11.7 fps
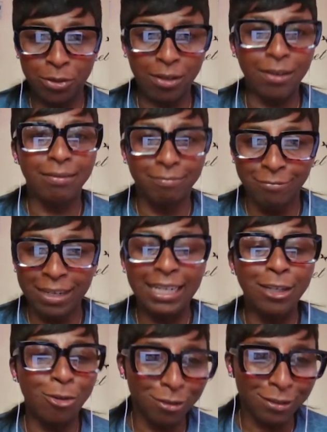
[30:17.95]
to
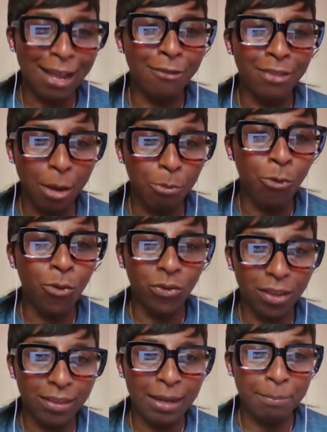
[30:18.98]
really knock down that wall
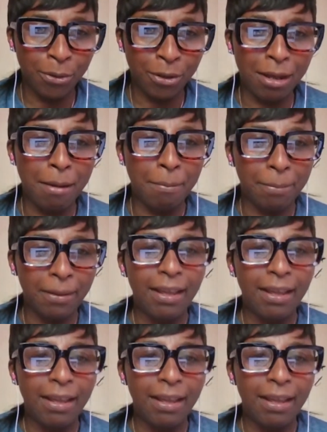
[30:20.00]
that they put up,